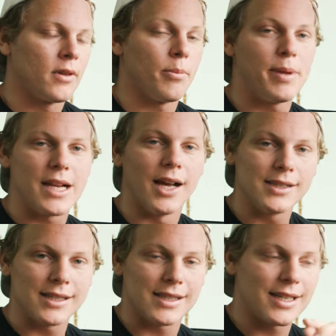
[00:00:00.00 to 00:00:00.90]
Because
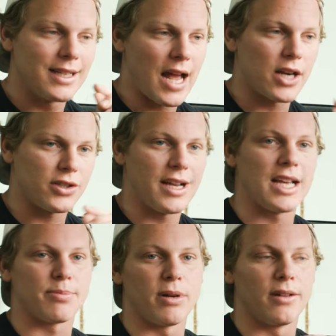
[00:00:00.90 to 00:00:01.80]
this is a naturally
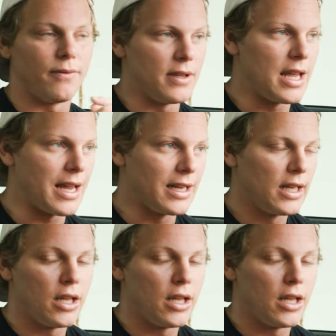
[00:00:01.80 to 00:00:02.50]
aspirated V8,